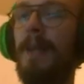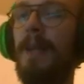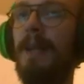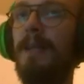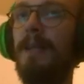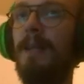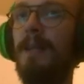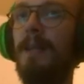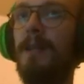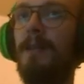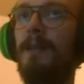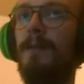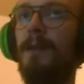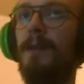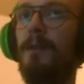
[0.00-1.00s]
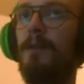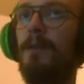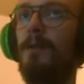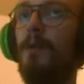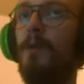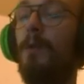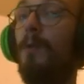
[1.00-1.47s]
I think it will
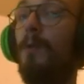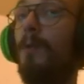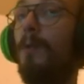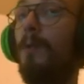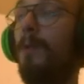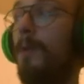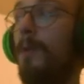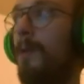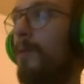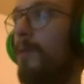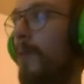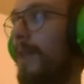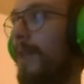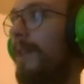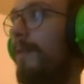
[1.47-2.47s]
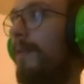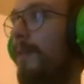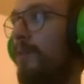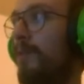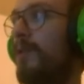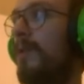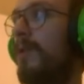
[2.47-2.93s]
go greatly
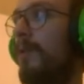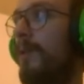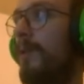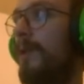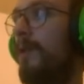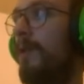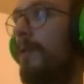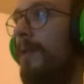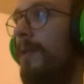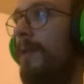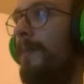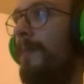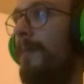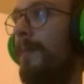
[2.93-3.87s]
with Moonstone Renewer,